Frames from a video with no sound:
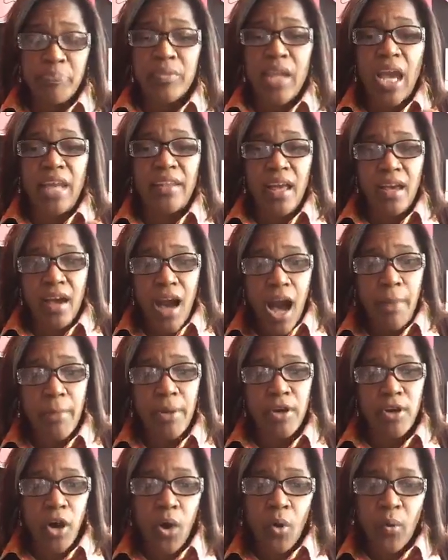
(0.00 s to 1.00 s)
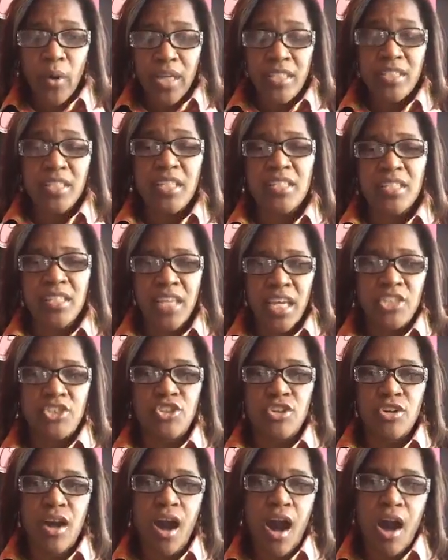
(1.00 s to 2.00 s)
And that common goal is to get
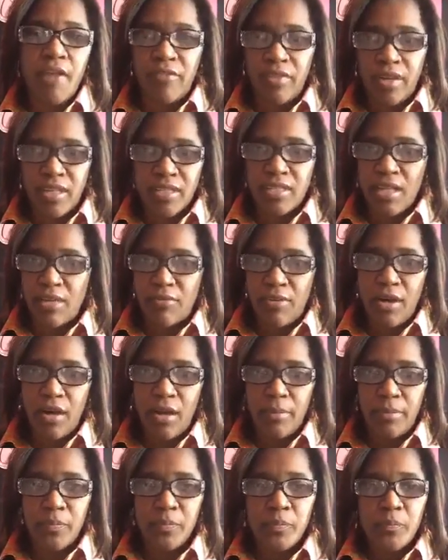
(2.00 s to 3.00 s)
your confidence level up.